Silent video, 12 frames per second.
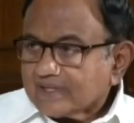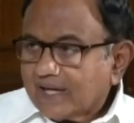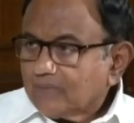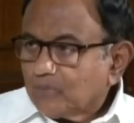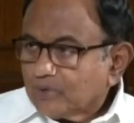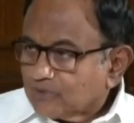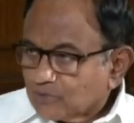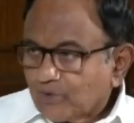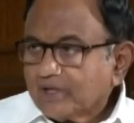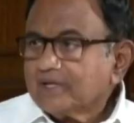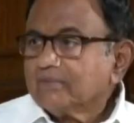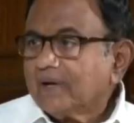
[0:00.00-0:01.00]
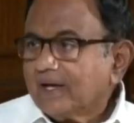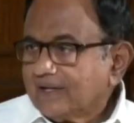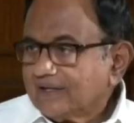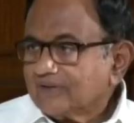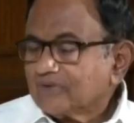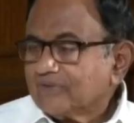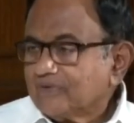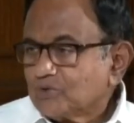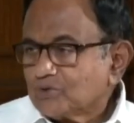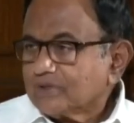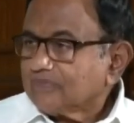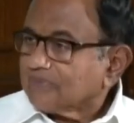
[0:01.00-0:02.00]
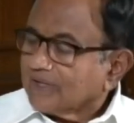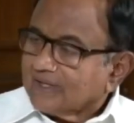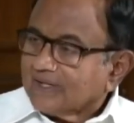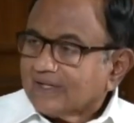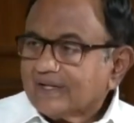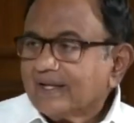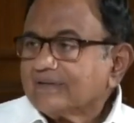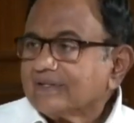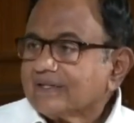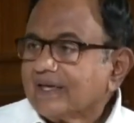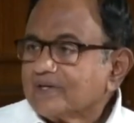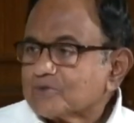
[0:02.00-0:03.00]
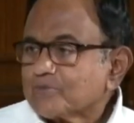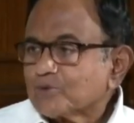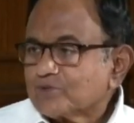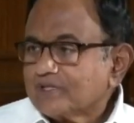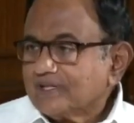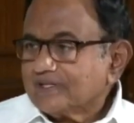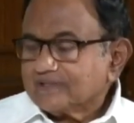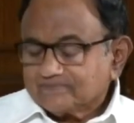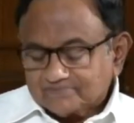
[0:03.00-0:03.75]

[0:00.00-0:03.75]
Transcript: I'm withdrawing my revision, let the case proceed.